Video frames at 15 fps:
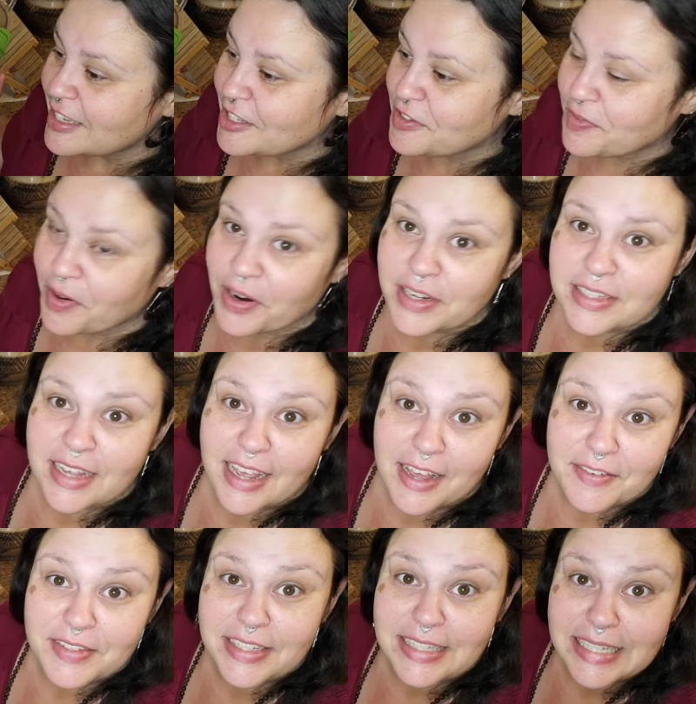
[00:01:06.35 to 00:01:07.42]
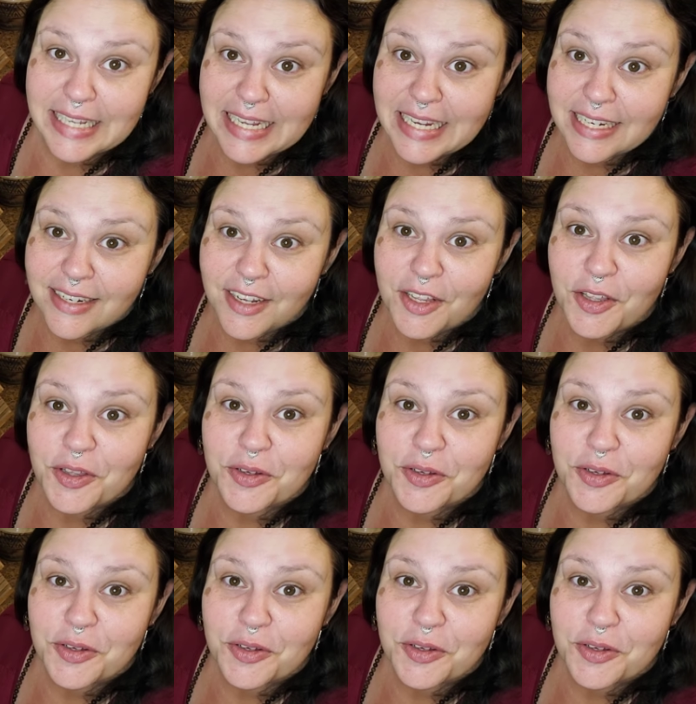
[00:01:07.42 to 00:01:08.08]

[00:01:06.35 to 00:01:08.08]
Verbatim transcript: As far as I have seen,